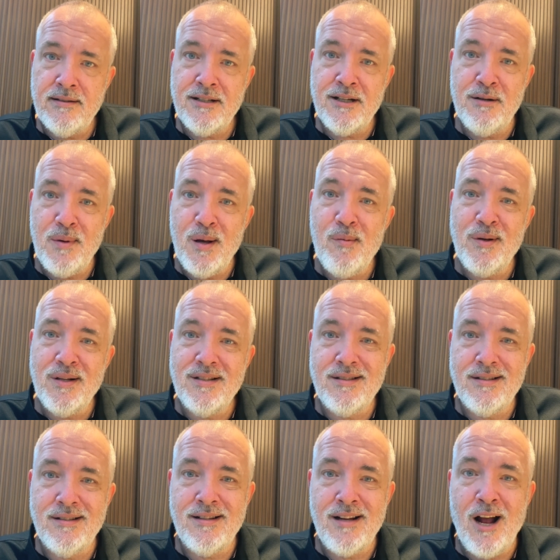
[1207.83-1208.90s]
commitment
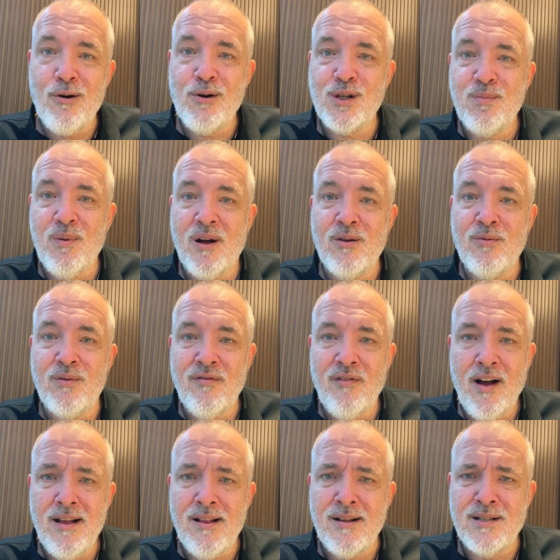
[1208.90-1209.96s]
to not respond with
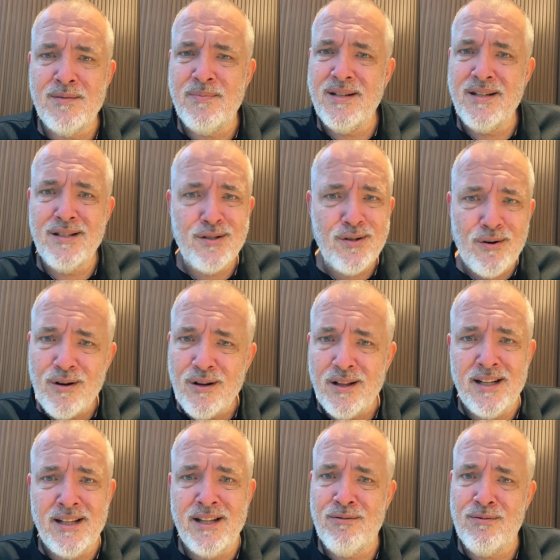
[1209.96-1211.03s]
violence, but
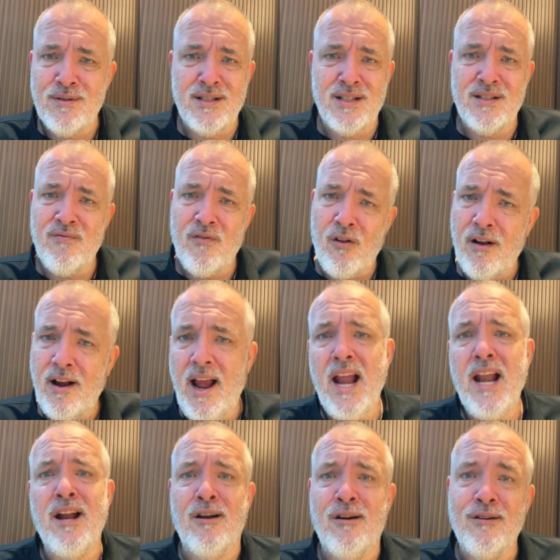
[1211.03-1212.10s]
internally there was this
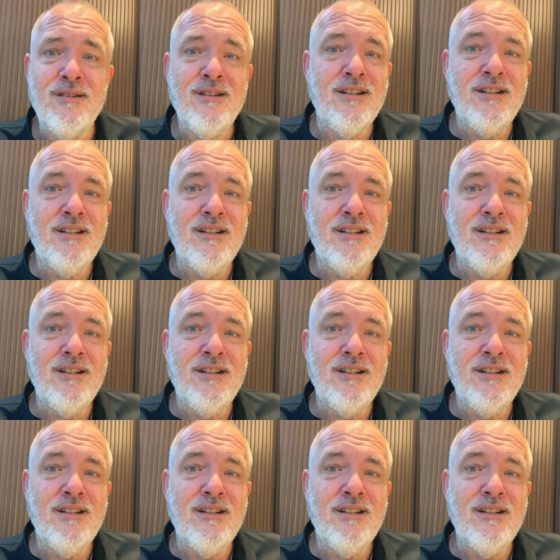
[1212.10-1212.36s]
volcano